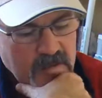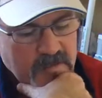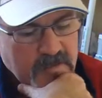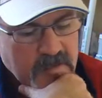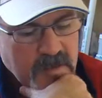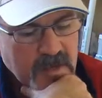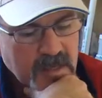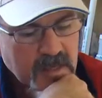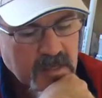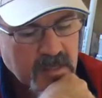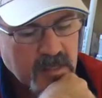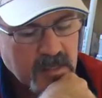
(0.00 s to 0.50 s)

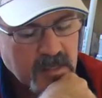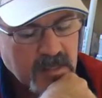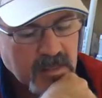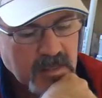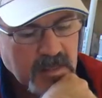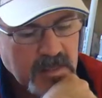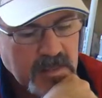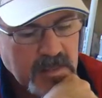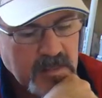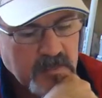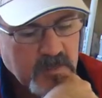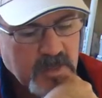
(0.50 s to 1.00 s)
find
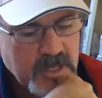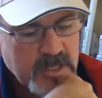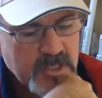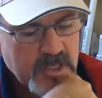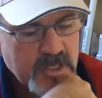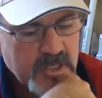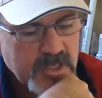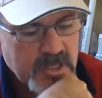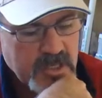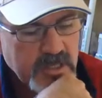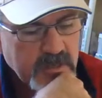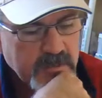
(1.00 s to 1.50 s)

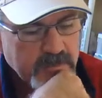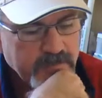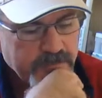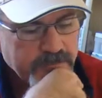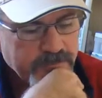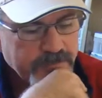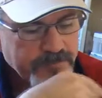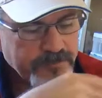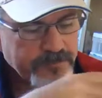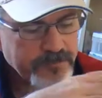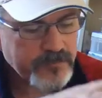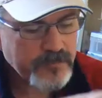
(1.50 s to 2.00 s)
much
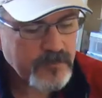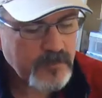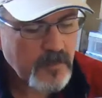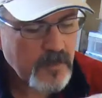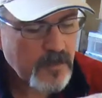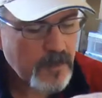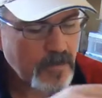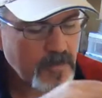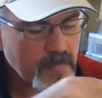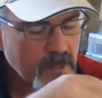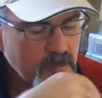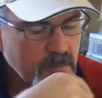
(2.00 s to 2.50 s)

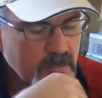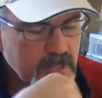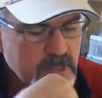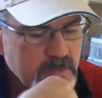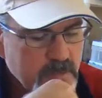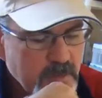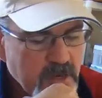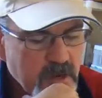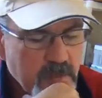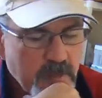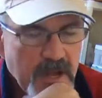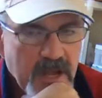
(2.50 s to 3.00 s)

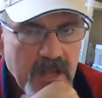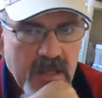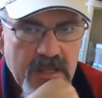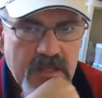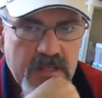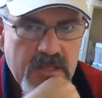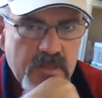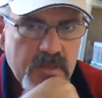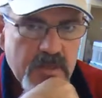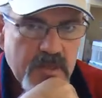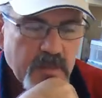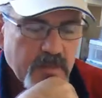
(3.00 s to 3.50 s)
better
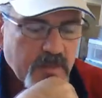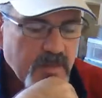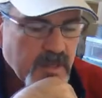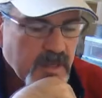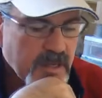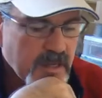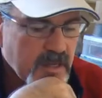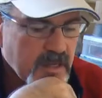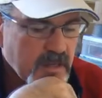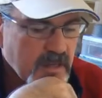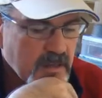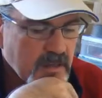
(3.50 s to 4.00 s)
balance with the
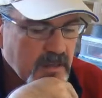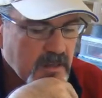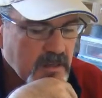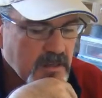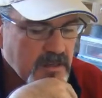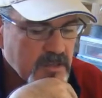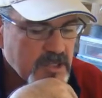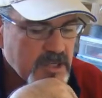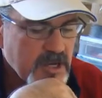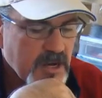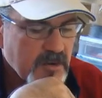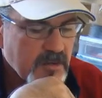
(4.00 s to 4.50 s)
plane
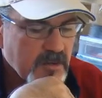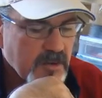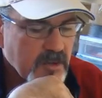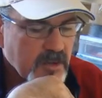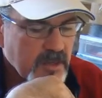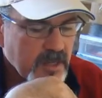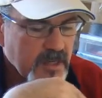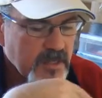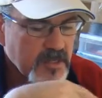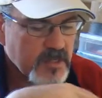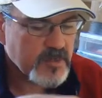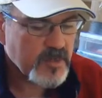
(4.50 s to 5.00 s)
in
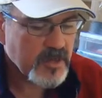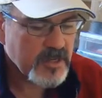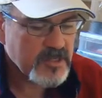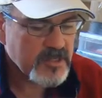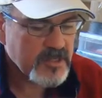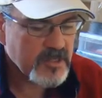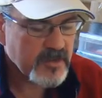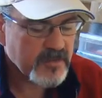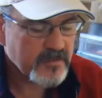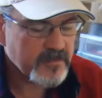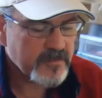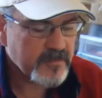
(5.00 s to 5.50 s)
general, and
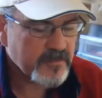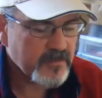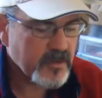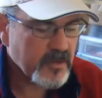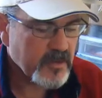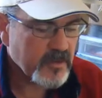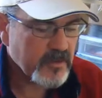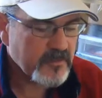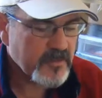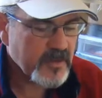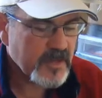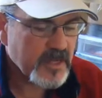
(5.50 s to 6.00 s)
especially if
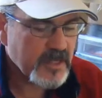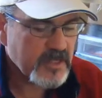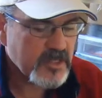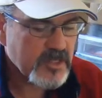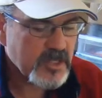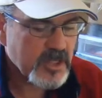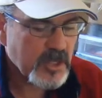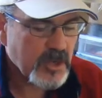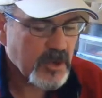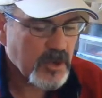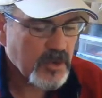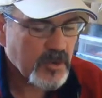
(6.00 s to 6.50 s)
you get
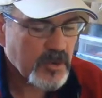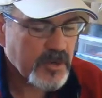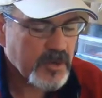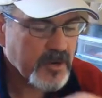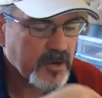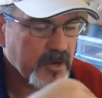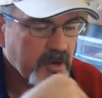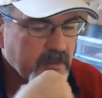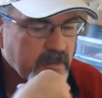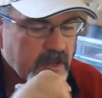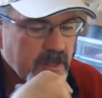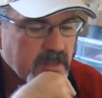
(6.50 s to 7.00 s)
slow when you're
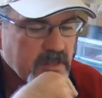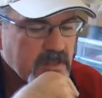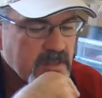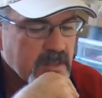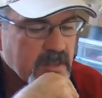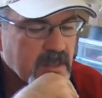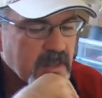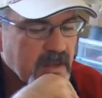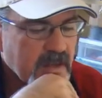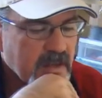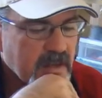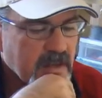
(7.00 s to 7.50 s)
coming into
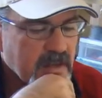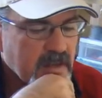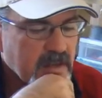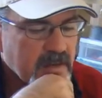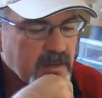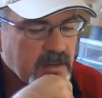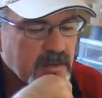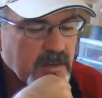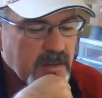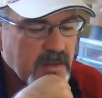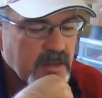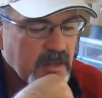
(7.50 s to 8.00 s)
land,
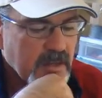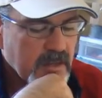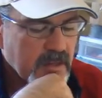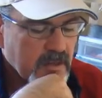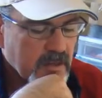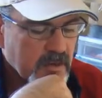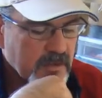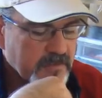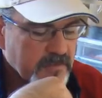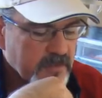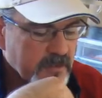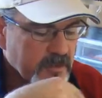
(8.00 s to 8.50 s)

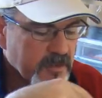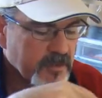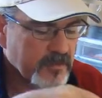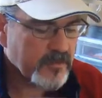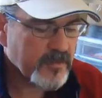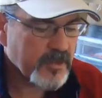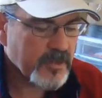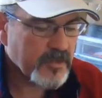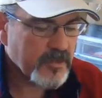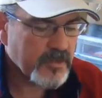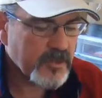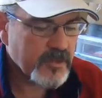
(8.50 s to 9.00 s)
or if you're
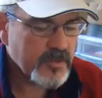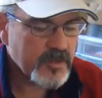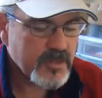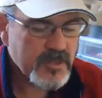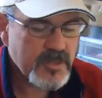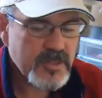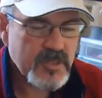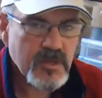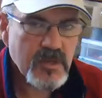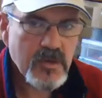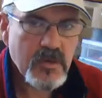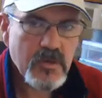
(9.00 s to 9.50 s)
doing
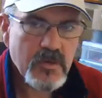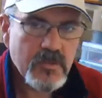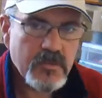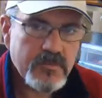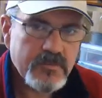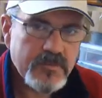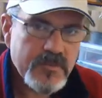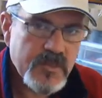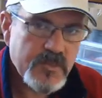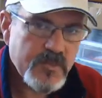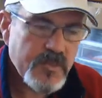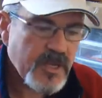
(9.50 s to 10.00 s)
slow
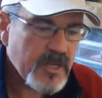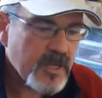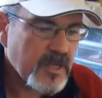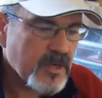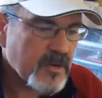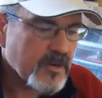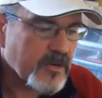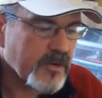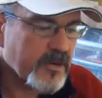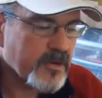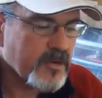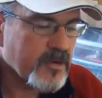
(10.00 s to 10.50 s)
speed,
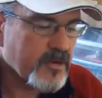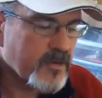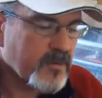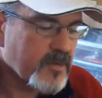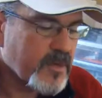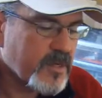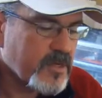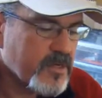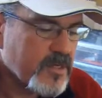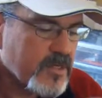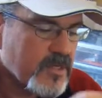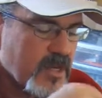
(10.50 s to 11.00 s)
or you're
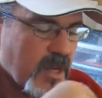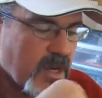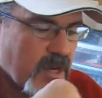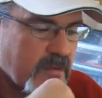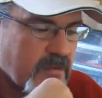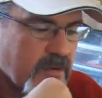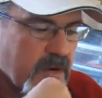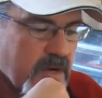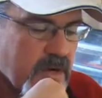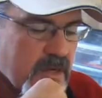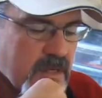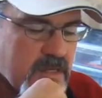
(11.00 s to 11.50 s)
just getting
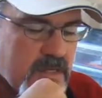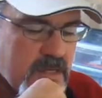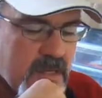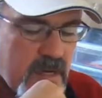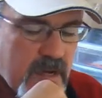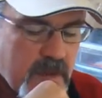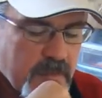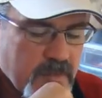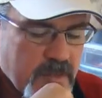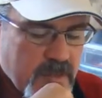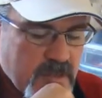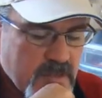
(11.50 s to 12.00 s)
ready to set
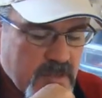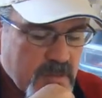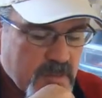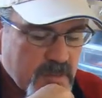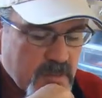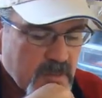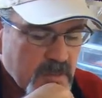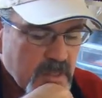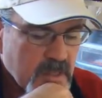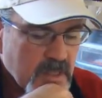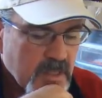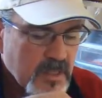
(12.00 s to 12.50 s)
up in some
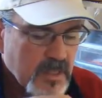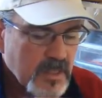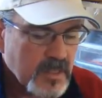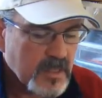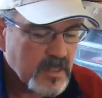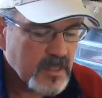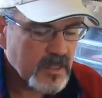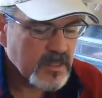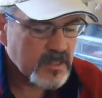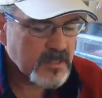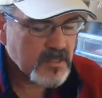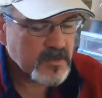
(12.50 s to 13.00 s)

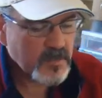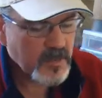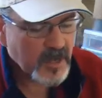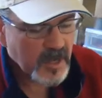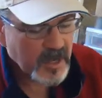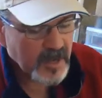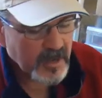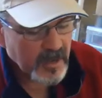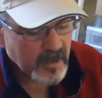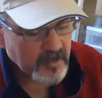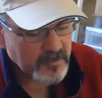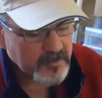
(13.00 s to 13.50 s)
in some
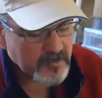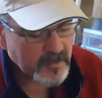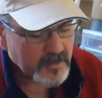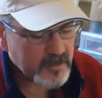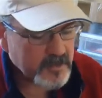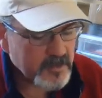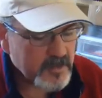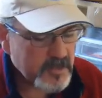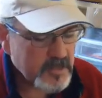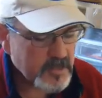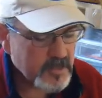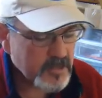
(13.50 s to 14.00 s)
high alpha.
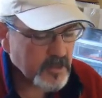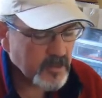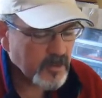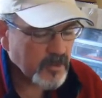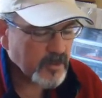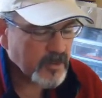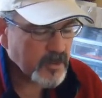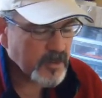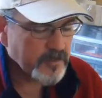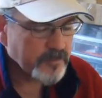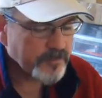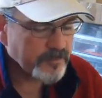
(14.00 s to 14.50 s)

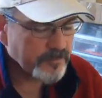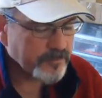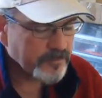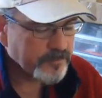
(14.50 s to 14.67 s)
So